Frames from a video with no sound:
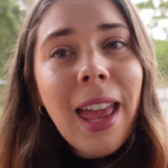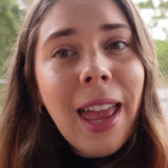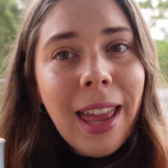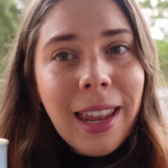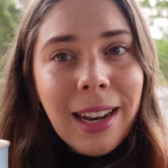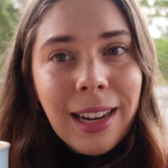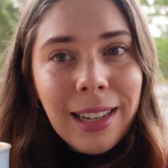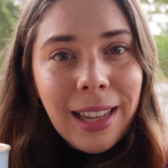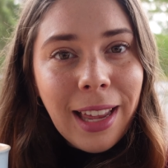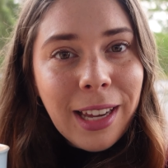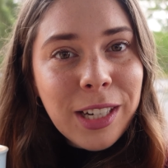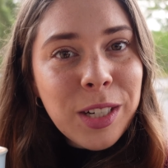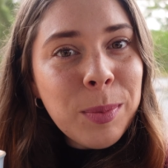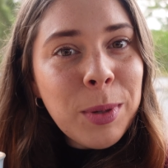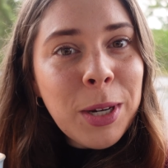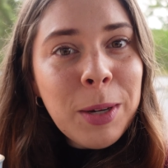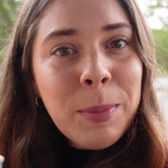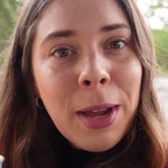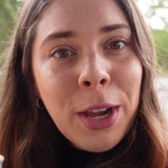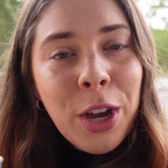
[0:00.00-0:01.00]
and I like to
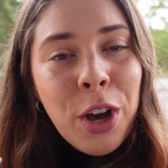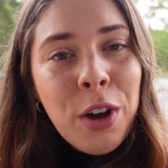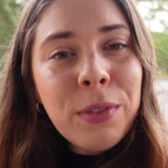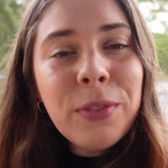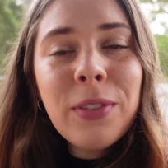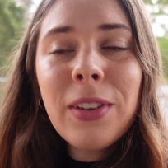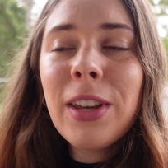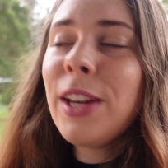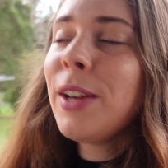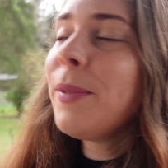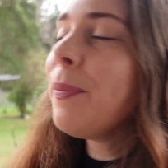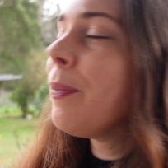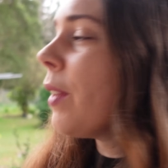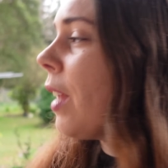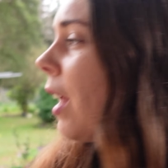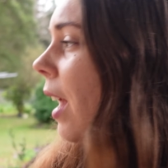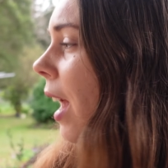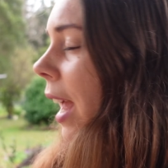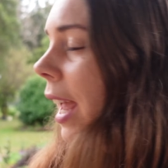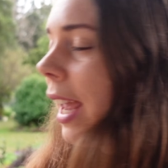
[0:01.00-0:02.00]
bring my coffee
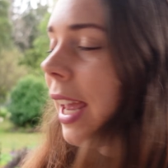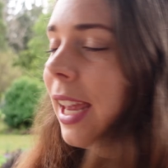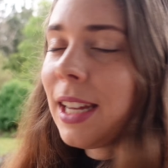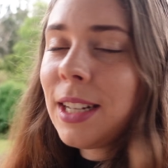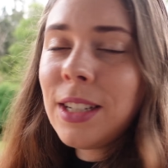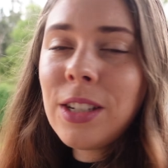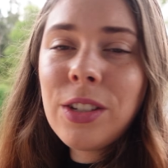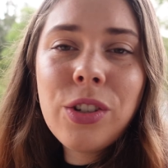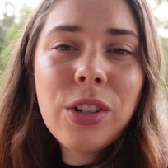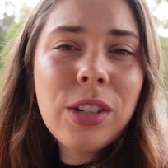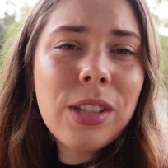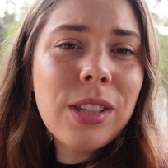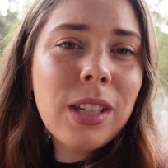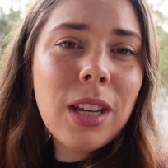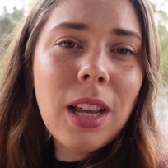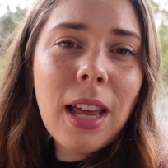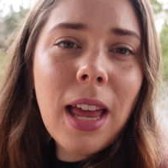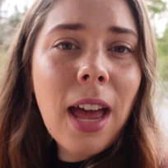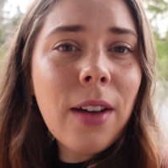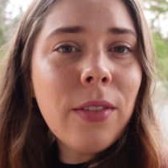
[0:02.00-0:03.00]
and just
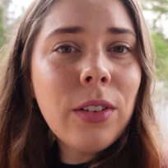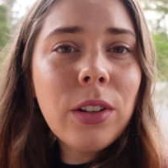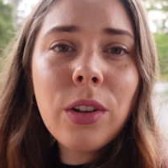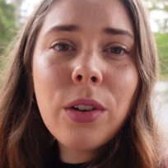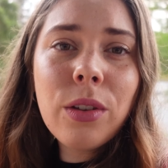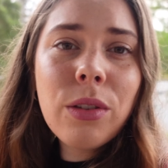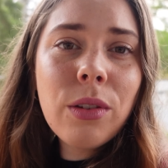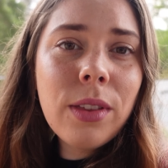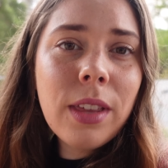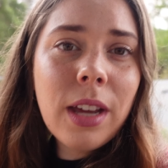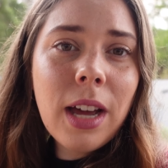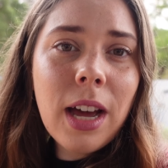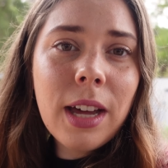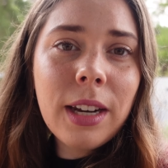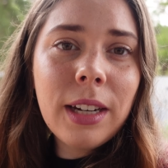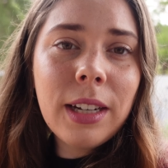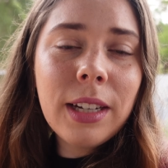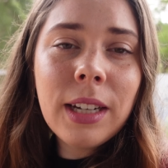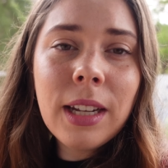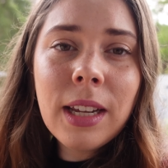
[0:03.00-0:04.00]
have a look through the
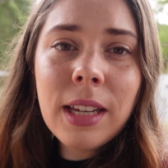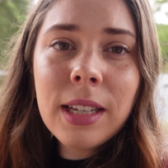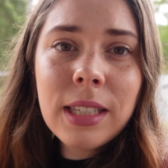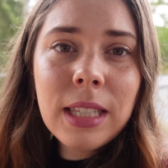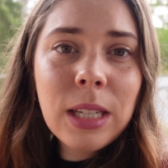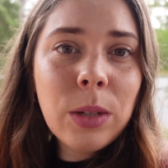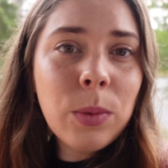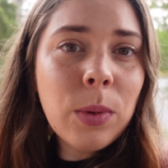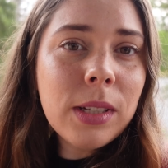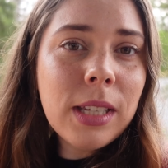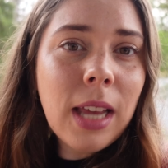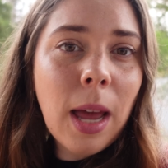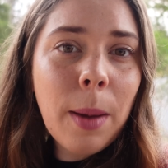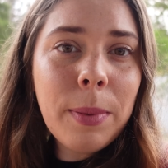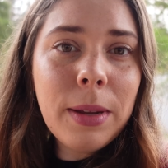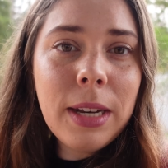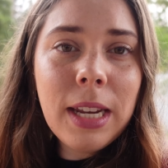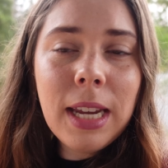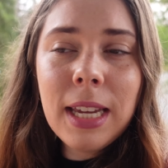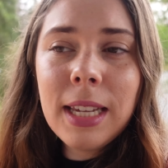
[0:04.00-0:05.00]
garden, see what's
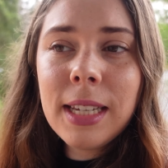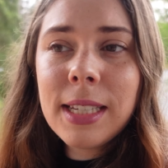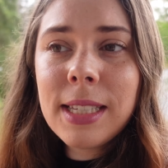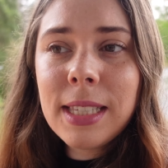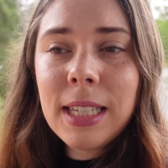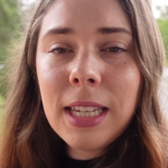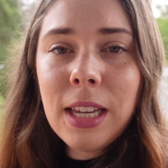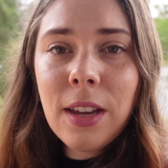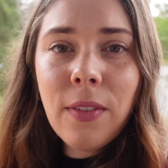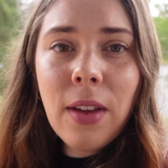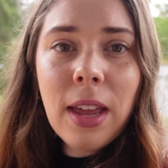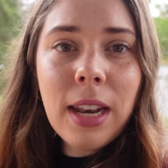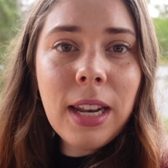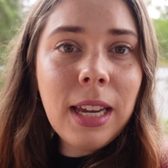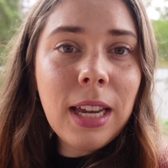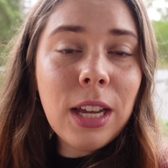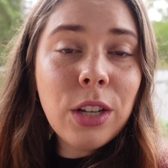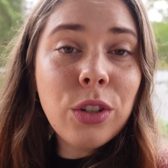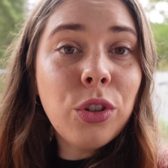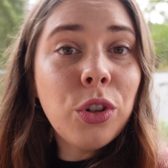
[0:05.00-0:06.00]
happening, see if
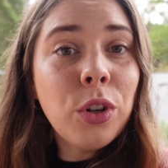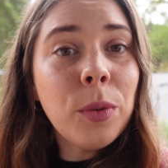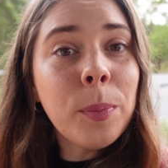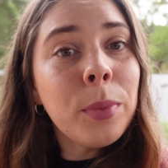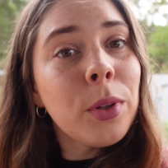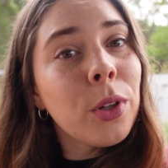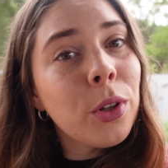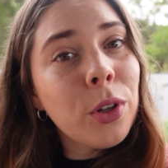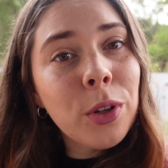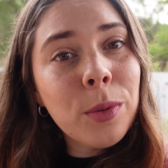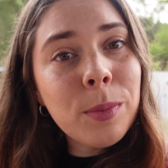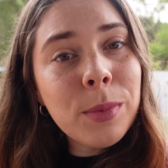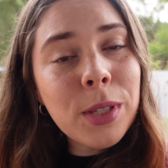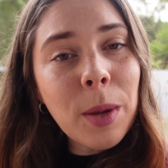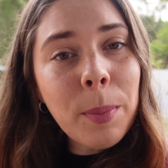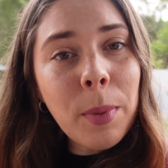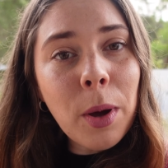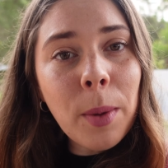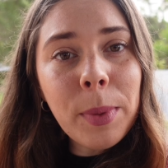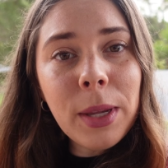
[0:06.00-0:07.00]
any new blooms are
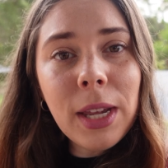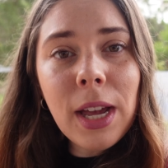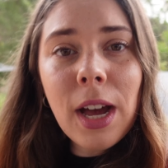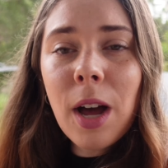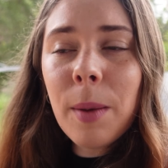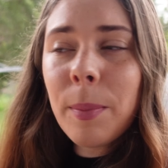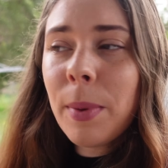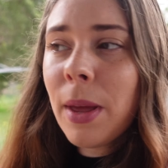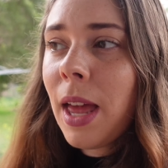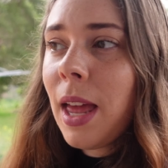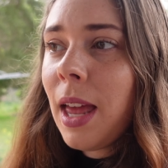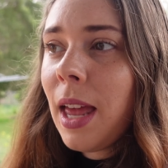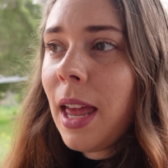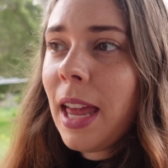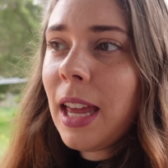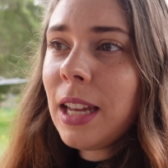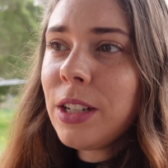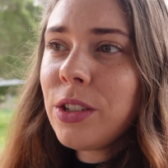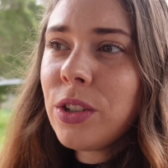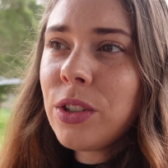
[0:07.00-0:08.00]
popping up,
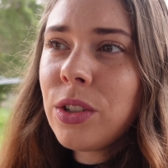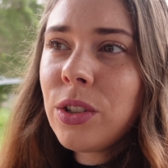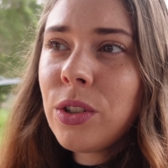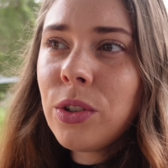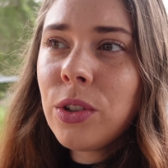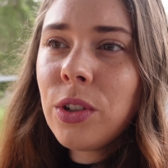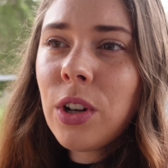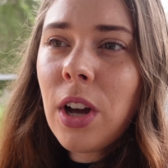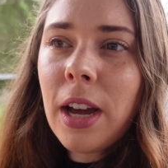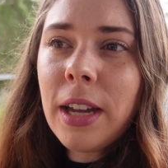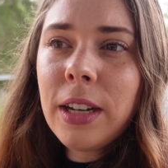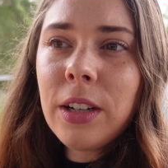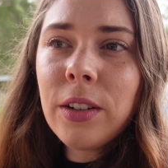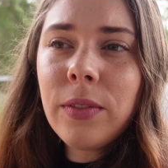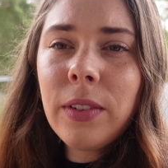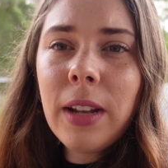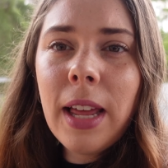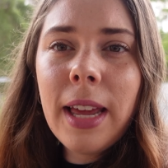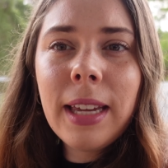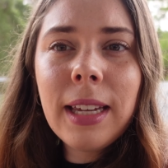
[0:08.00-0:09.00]
and just do kind
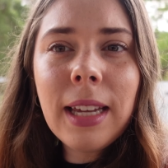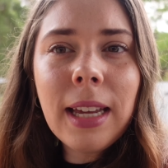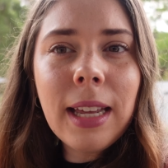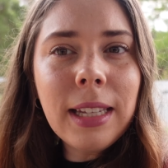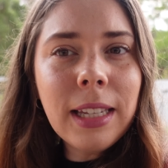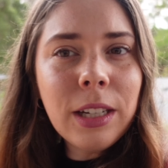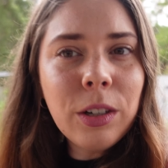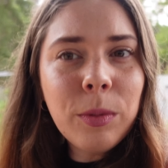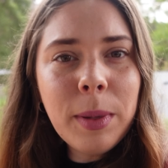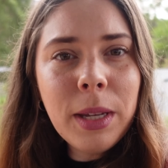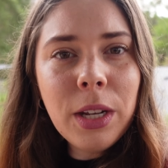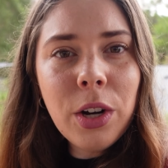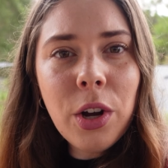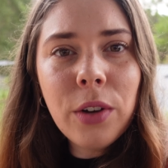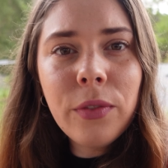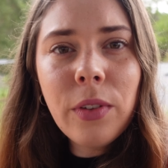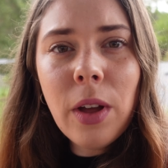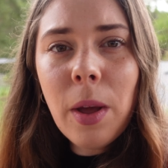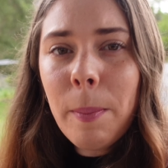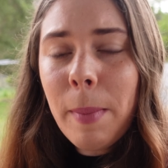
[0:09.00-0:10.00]
of like a little bit
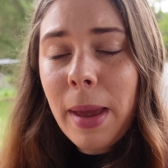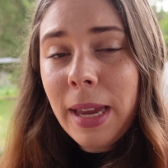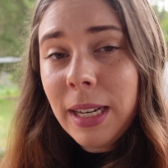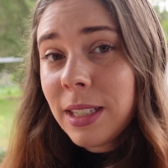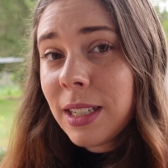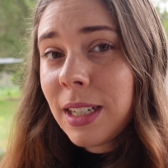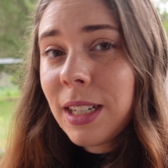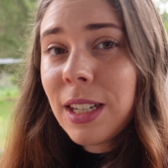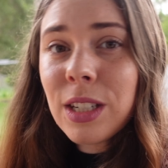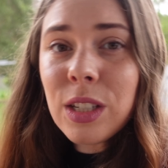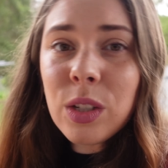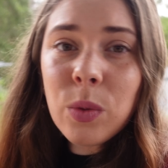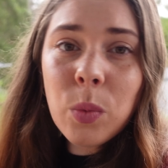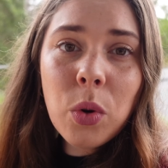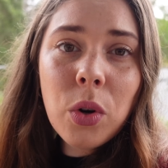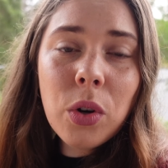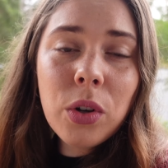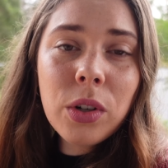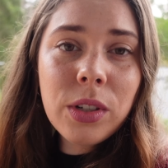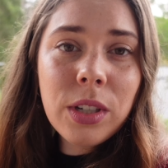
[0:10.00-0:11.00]
of a maintenance
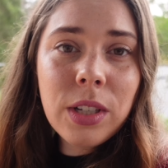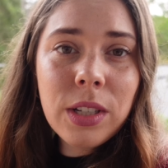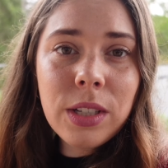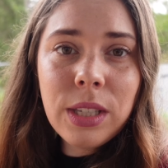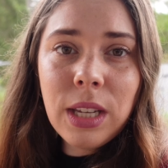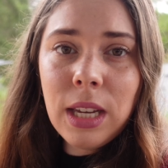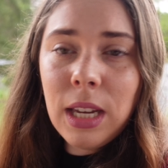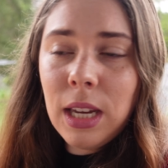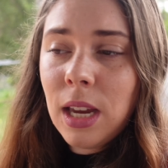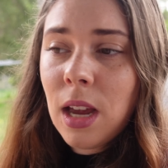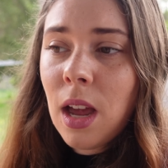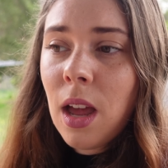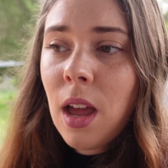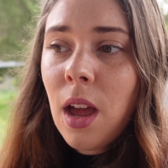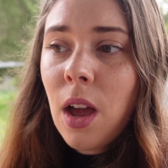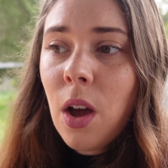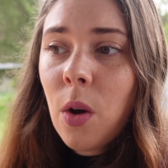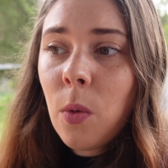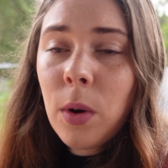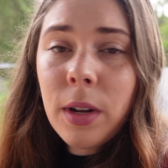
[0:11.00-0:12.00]
walk to see
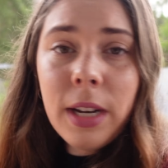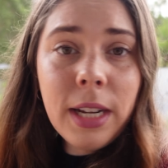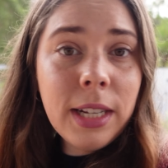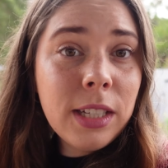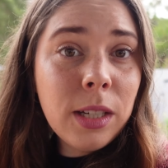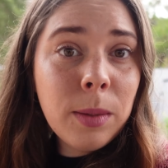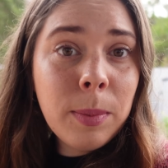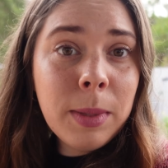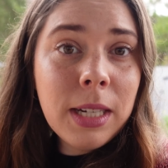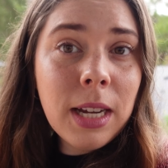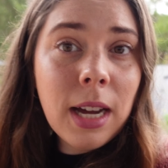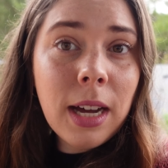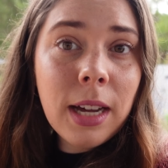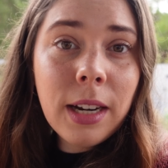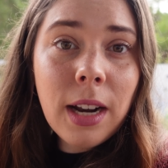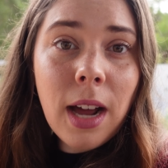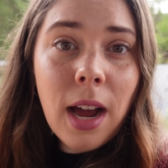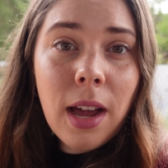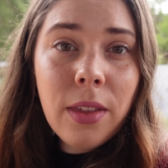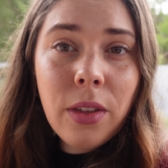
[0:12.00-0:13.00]
what needs to be done
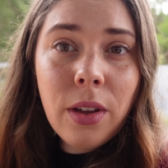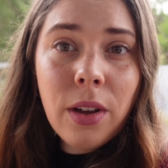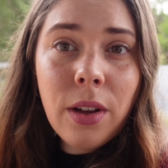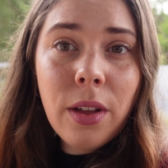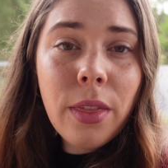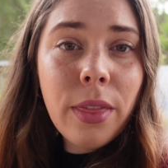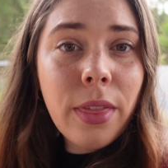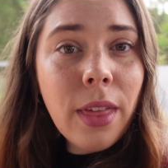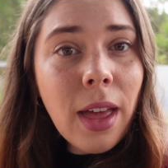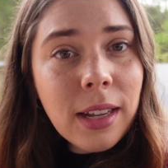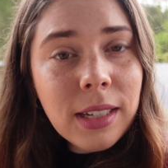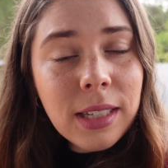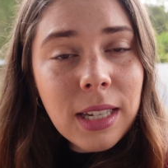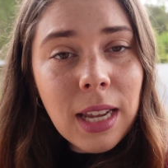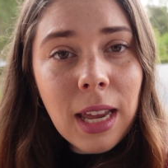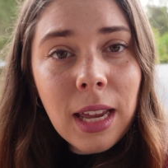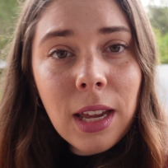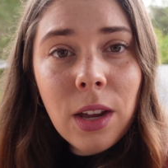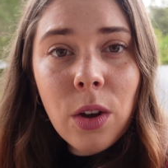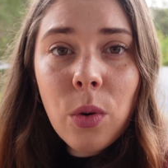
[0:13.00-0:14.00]
either that
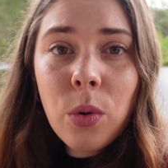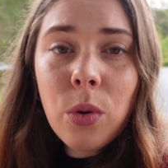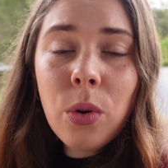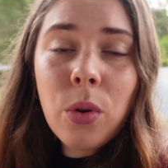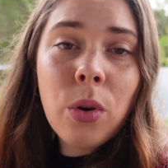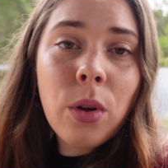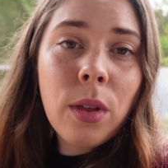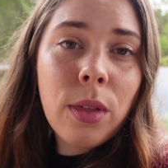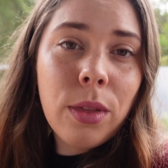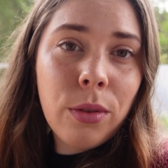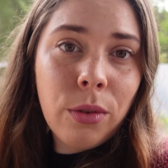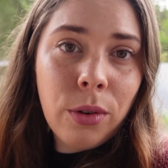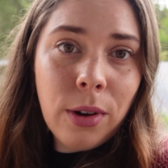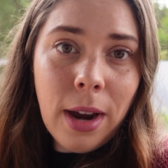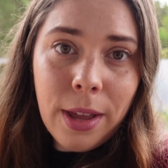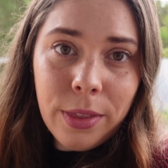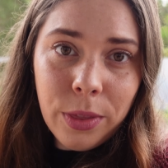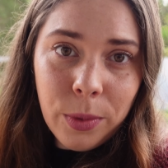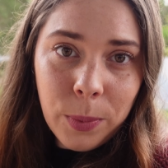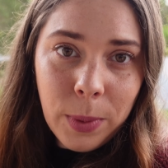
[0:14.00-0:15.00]
day or throughout the